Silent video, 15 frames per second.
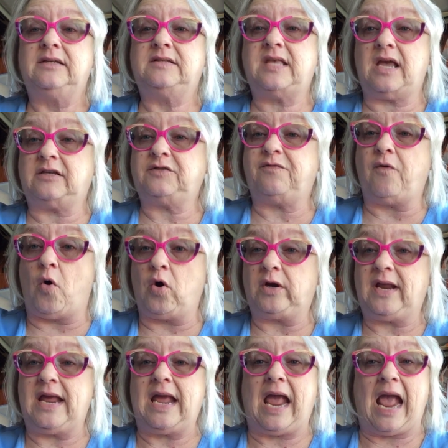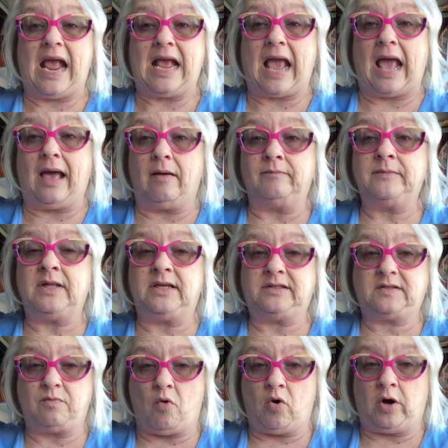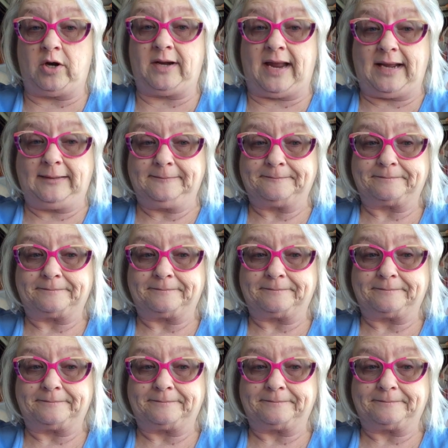6:40 a.m. this morning.